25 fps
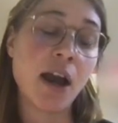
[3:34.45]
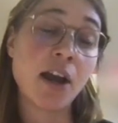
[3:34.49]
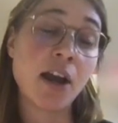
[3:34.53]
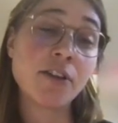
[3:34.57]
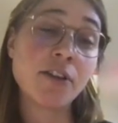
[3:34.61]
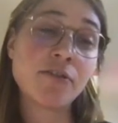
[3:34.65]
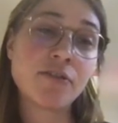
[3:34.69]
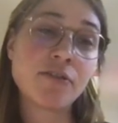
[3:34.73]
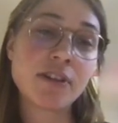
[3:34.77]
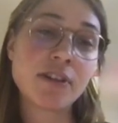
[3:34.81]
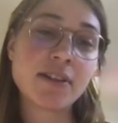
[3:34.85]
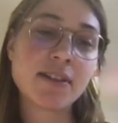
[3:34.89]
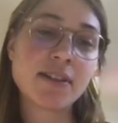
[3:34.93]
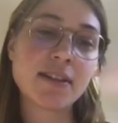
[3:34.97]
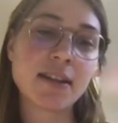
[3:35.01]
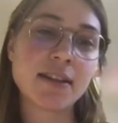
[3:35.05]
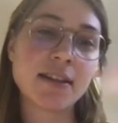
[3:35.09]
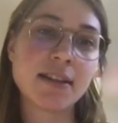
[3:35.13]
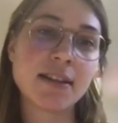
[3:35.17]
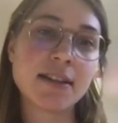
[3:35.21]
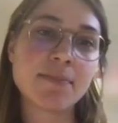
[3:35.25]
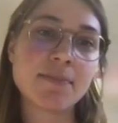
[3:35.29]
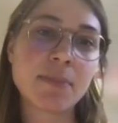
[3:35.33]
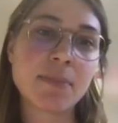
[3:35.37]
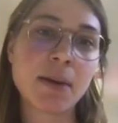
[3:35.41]
100
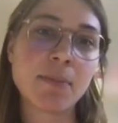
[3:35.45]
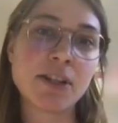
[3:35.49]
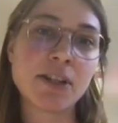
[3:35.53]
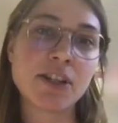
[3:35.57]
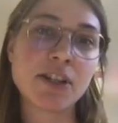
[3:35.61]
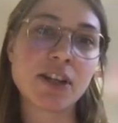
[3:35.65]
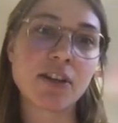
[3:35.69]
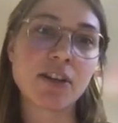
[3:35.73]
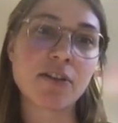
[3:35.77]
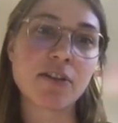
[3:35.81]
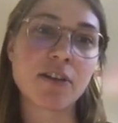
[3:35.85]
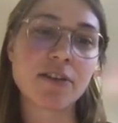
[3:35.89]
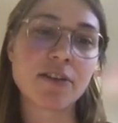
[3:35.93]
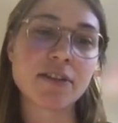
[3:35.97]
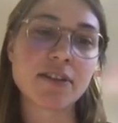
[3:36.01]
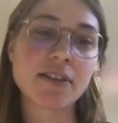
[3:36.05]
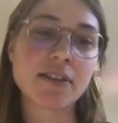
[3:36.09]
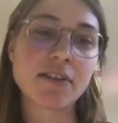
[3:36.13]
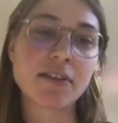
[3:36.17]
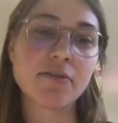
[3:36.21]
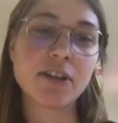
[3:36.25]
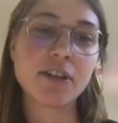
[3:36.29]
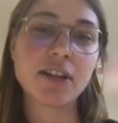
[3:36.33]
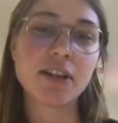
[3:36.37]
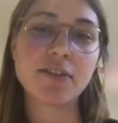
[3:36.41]
studies published
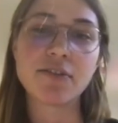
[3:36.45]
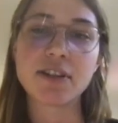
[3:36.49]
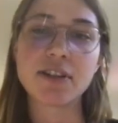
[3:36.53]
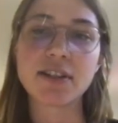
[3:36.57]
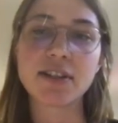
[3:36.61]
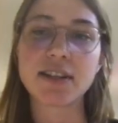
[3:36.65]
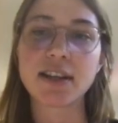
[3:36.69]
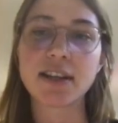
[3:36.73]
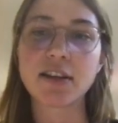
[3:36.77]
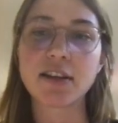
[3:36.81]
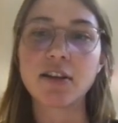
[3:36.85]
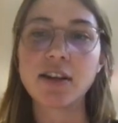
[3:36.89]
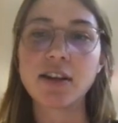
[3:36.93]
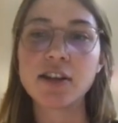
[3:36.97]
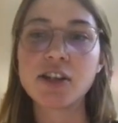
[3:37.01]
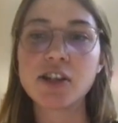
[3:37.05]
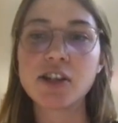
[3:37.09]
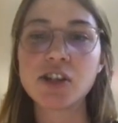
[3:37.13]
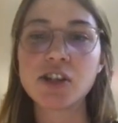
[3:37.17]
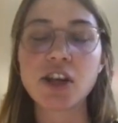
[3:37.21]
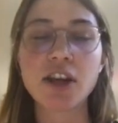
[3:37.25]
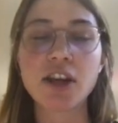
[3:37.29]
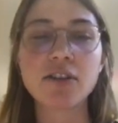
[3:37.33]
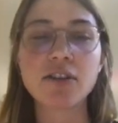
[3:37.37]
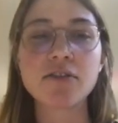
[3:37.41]
across 3 different
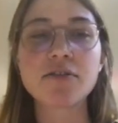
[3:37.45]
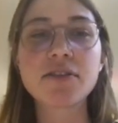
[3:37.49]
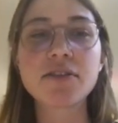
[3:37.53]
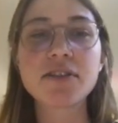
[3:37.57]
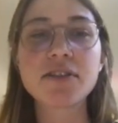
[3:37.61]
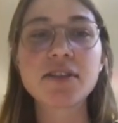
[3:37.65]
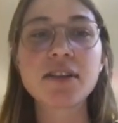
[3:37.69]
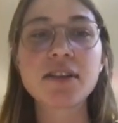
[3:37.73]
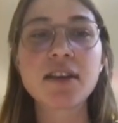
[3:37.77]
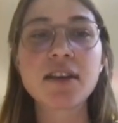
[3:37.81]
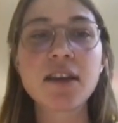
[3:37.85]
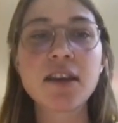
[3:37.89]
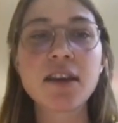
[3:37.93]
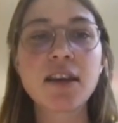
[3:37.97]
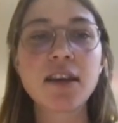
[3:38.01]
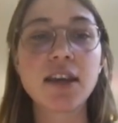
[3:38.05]
psychology journals